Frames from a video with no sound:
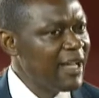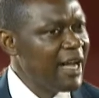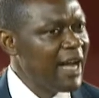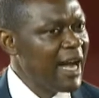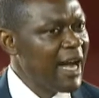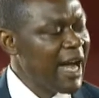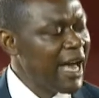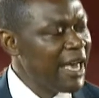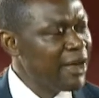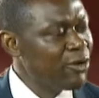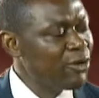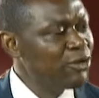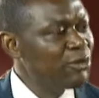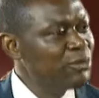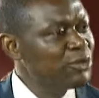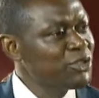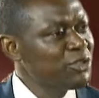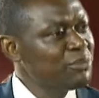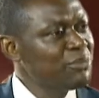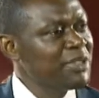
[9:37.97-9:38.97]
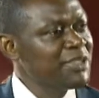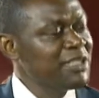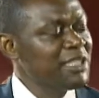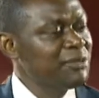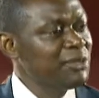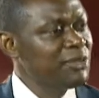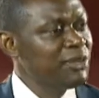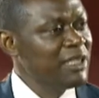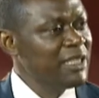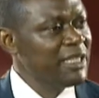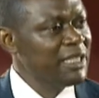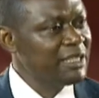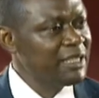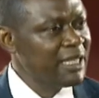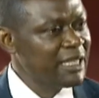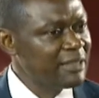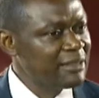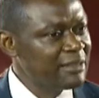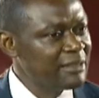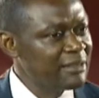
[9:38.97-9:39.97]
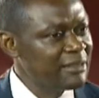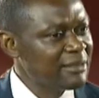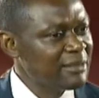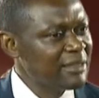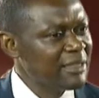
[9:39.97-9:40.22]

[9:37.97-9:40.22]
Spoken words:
high corruption perception index,